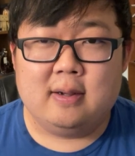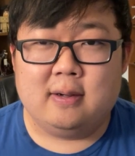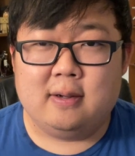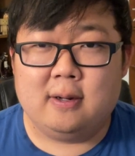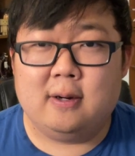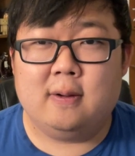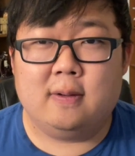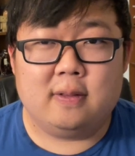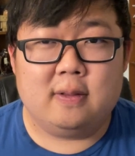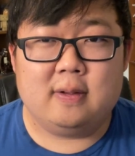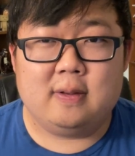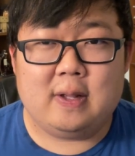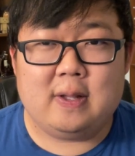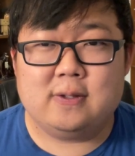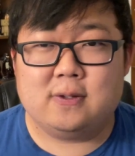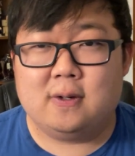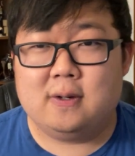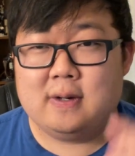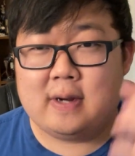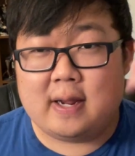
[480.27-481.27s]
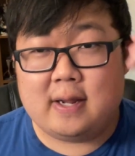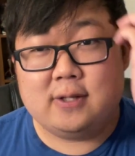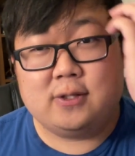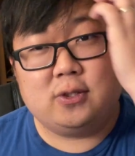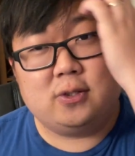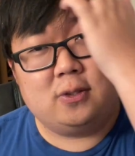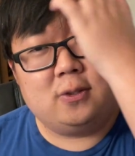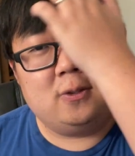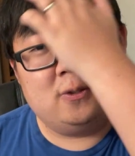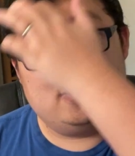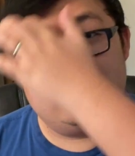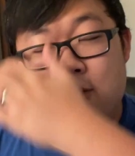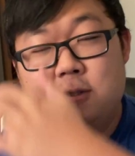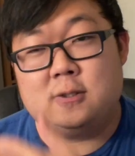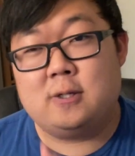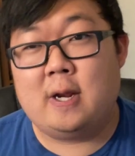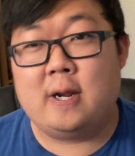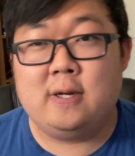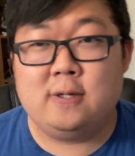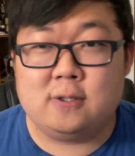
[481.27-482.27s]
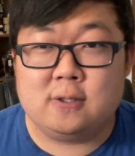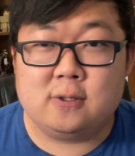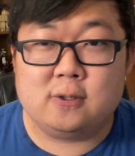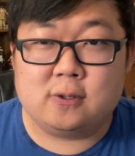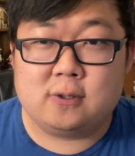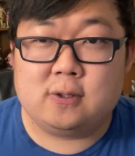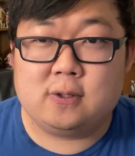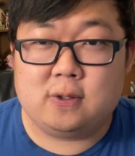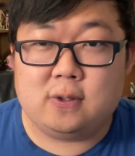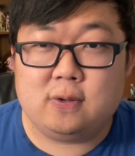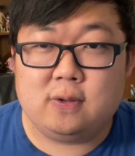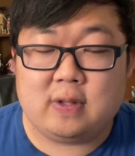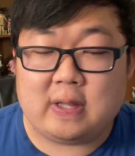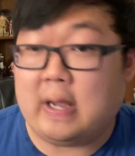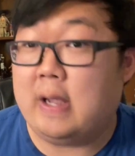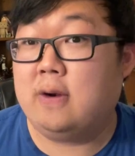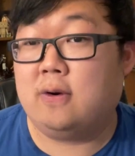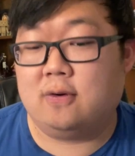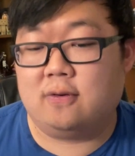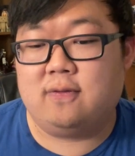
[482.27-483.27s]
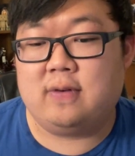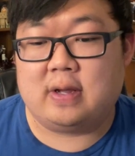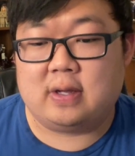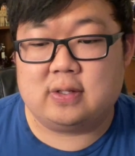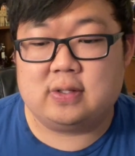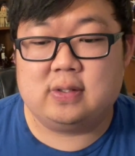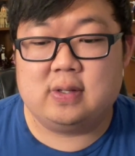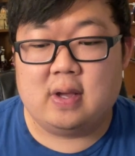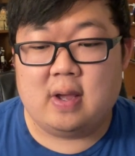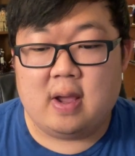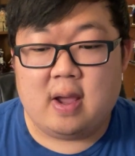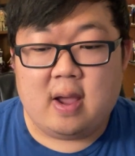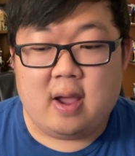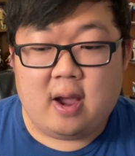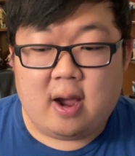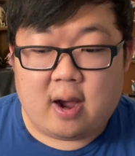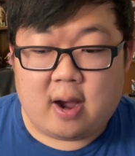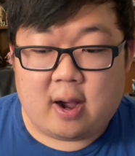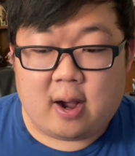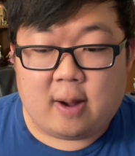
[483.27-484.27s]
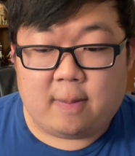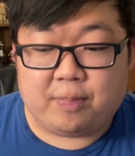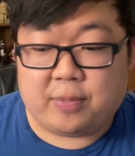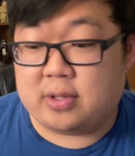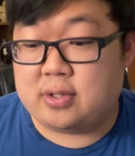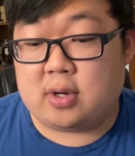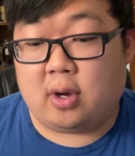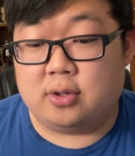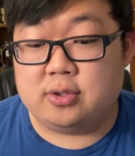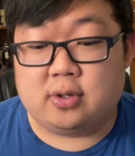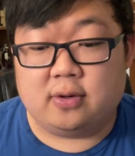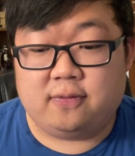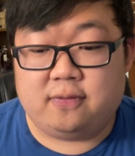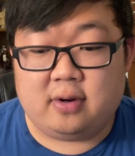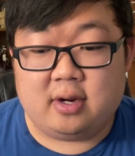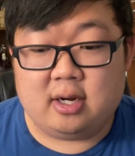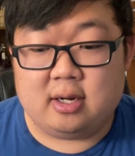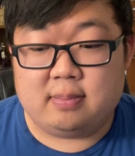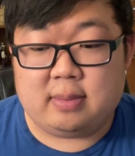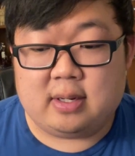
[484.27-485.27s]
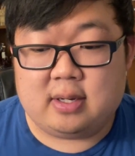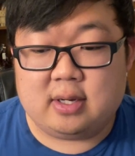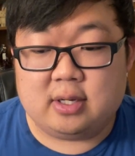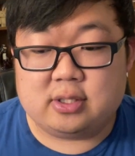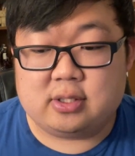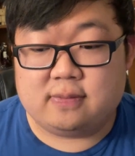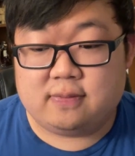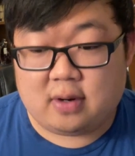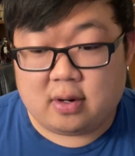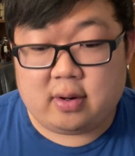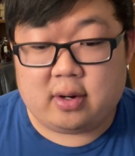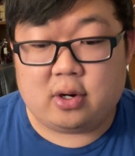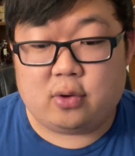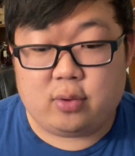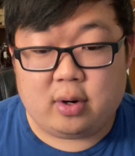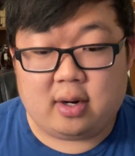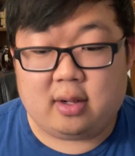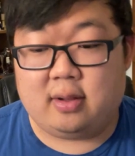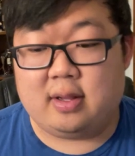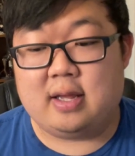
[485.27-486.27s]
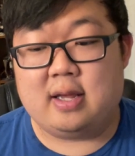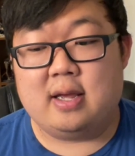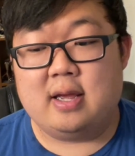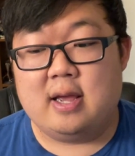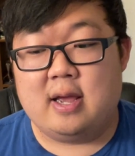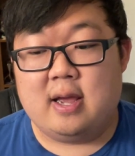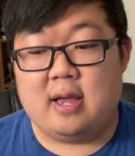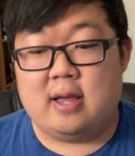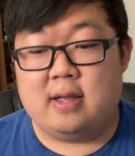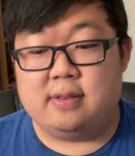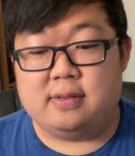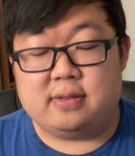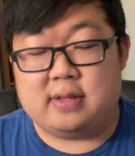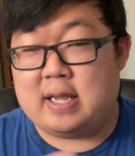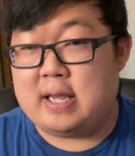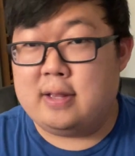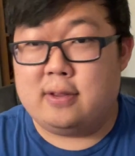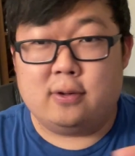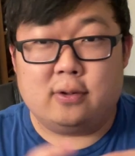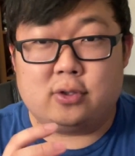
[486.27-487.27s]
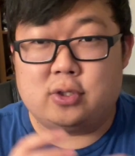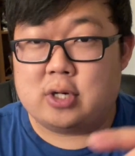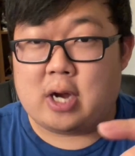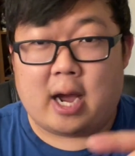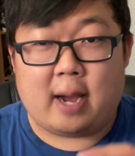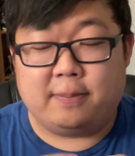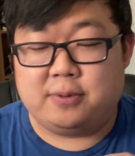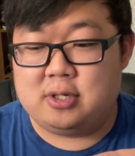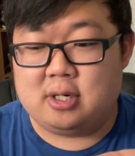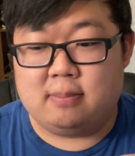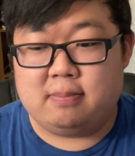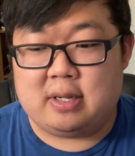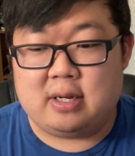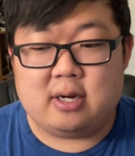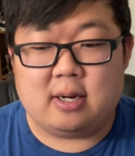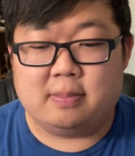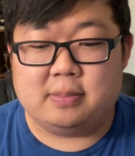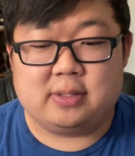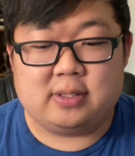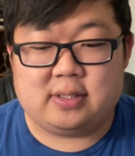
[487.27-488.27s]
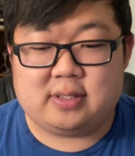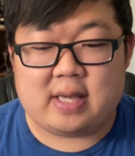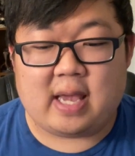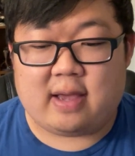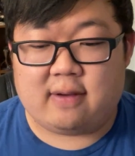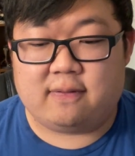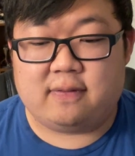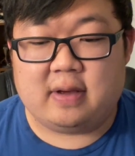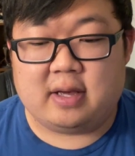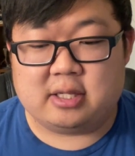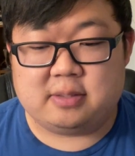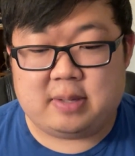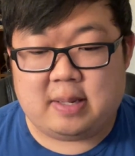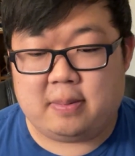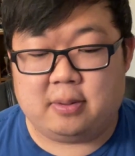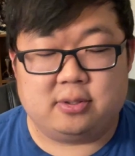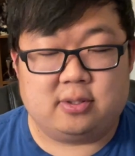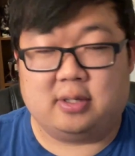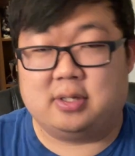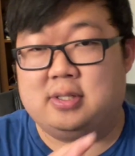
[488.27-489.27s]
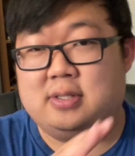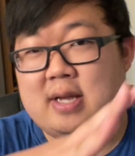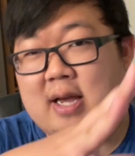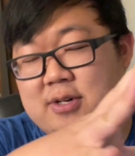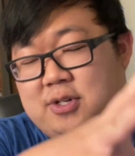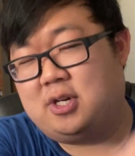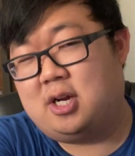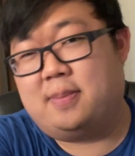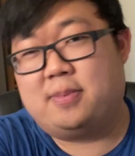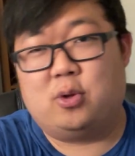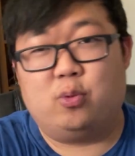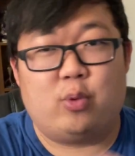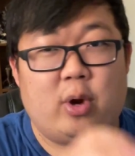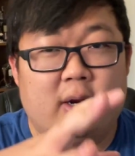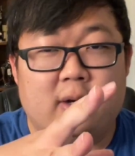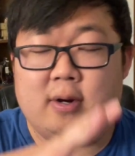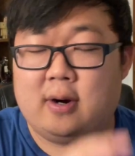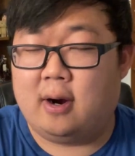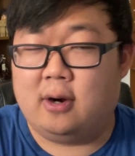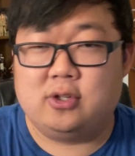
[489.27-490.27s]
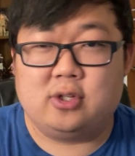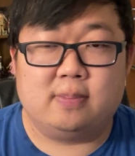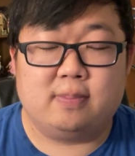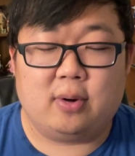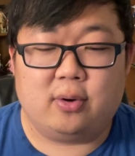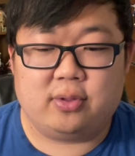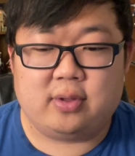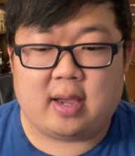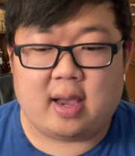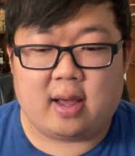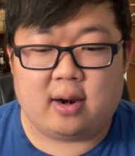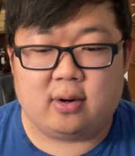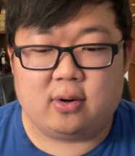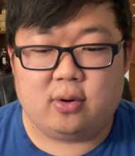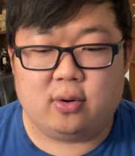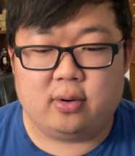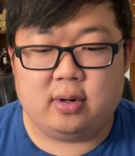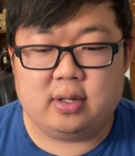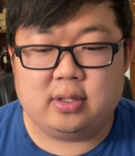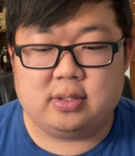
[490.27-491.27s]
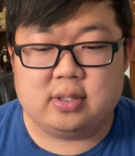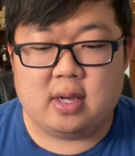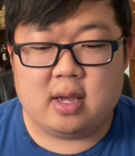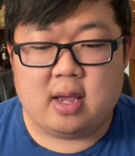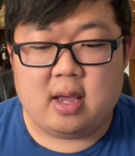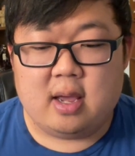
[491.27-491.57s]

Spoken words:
You know, these are nice changes to the interface. It's also fun because very quickly, neither option becomes safe as people start snatching up the red cards in both categories.